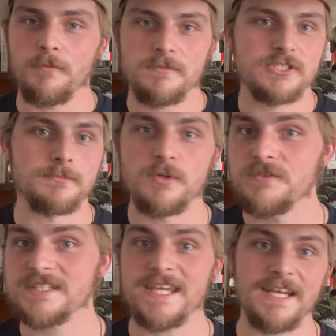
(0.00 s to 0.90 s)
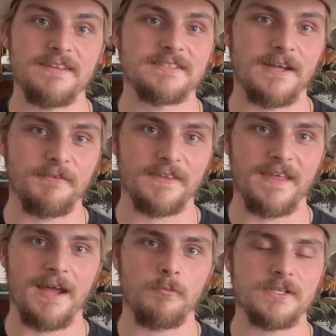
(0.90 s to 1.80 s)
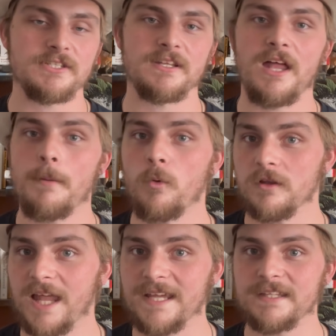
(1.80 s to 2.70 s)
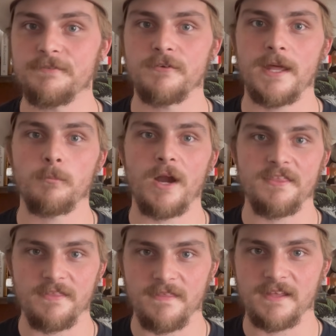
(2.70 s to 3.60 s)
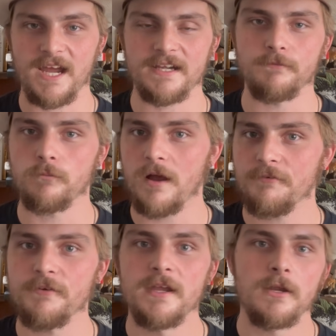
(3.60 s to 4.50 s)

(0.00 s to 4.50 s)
smooth skin and stuff like that, which is a lot more likely for them rather than the kind of rough